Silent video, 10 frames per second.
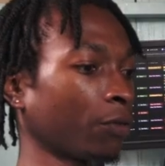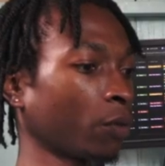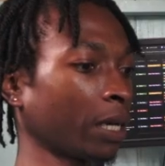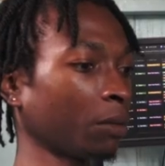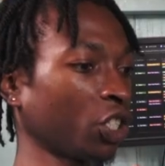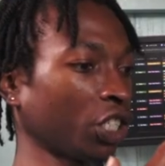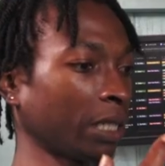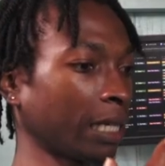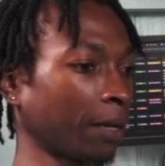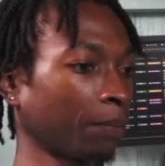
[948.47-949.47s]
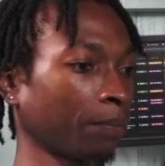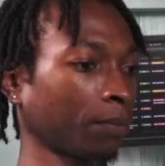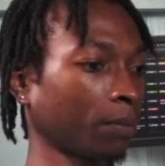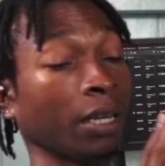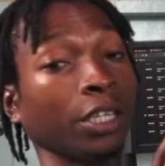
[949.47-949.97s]
one of my G them.
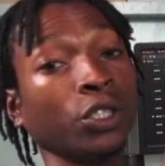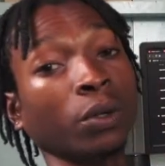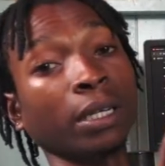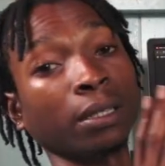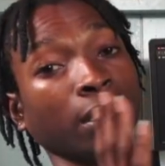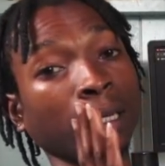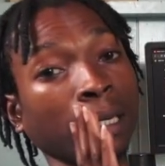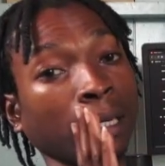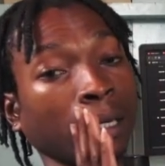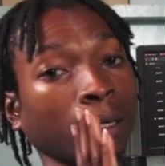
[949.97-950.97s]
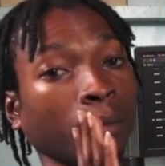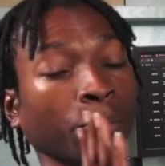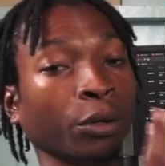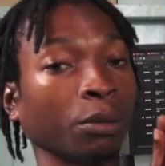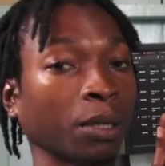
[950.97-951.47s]
He joined the
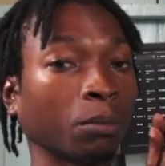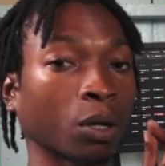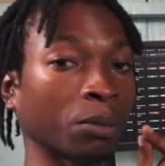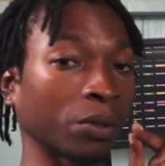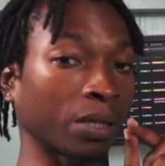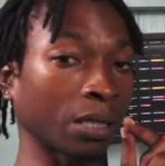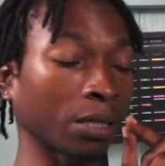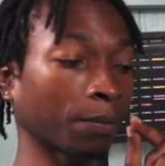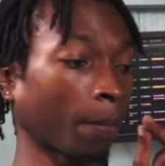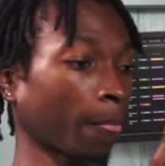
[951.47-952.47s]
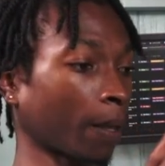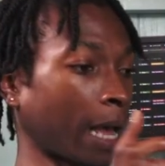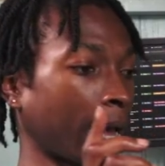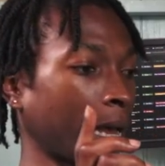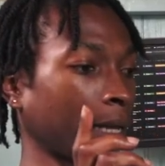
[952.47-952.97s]
premium community
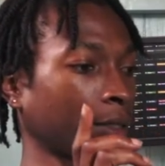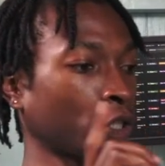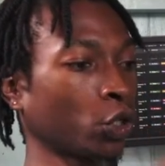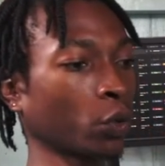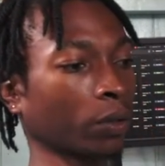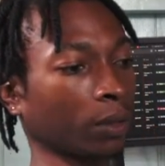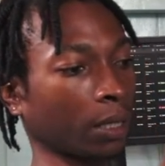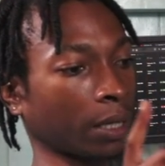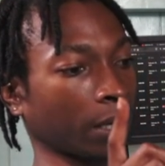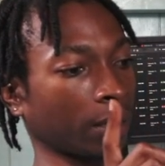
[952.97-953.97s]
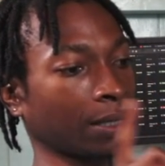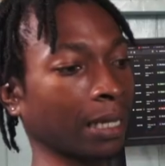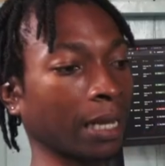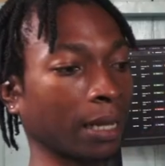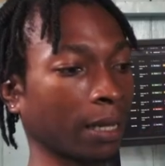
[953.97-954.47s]
and took the
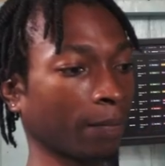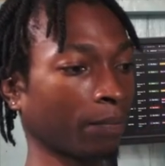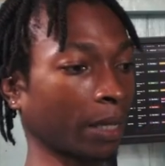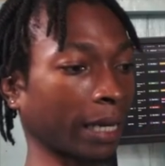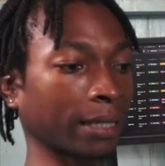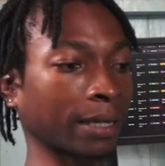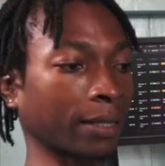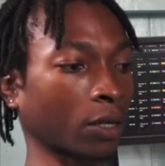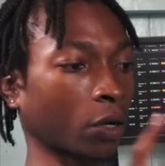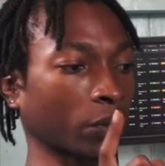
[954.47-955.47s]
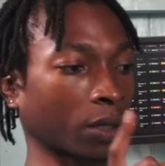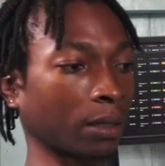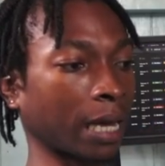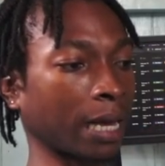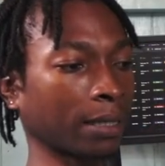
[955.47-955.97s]
sell that I sent out on
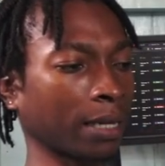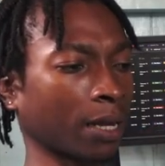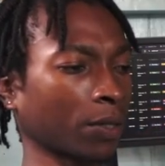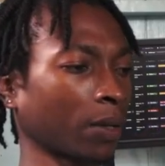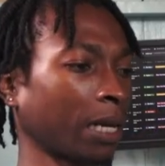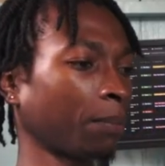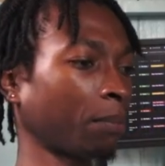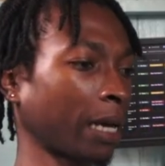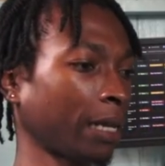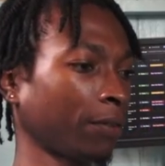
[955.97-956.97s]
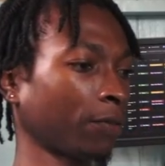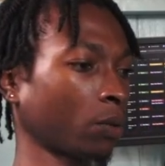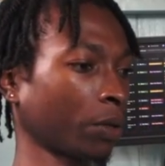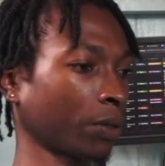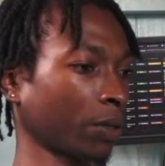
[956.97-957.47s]
NAS. He also got a buy
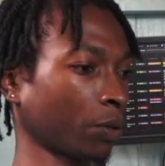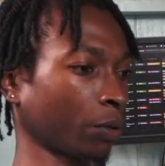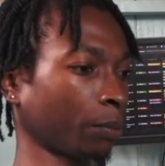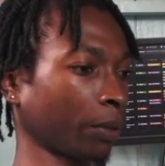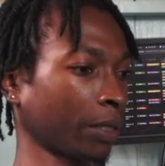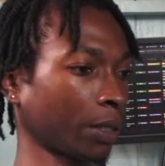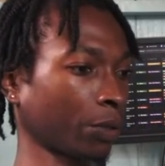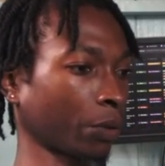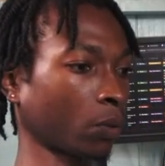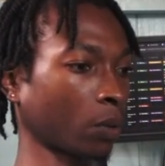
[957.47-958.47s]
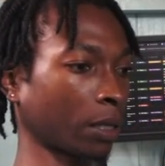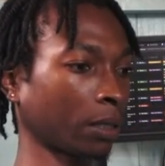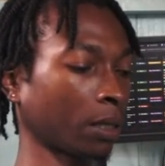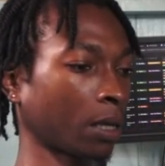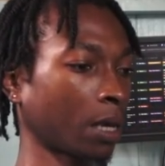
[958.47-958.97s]
for 0.01.
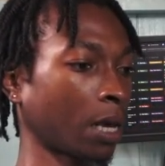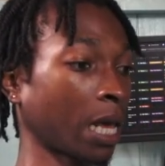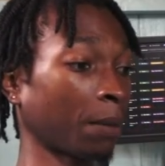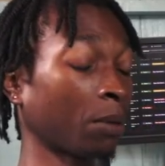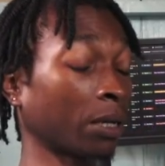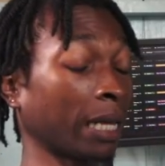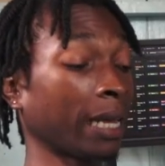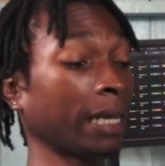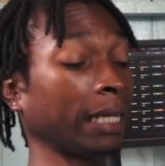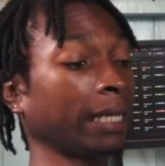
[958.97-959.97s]
But hey, he